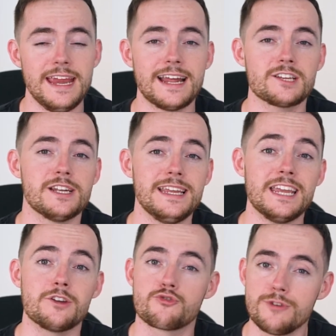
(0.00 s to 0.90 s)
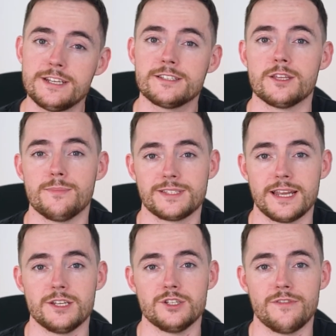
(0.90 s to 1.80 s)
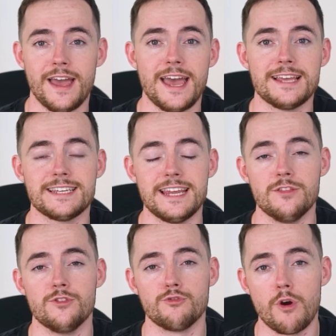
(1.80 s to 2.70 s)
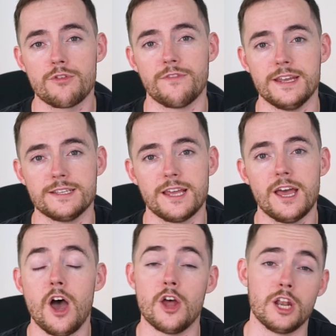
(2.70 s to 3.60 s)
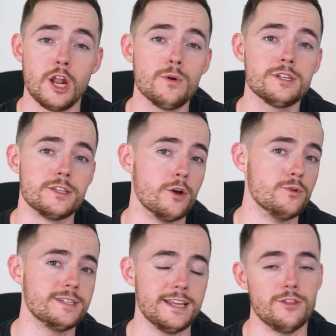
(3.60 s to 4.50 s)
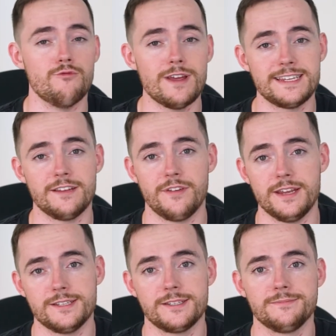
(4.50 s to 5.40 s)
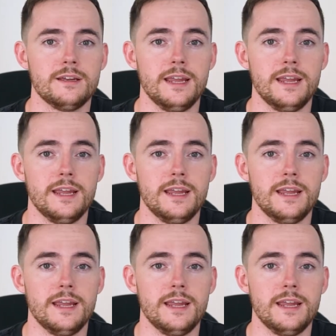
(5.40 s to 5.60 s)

It actually increases the percentage of hairs in the growth phase and lowers those in the resting phase.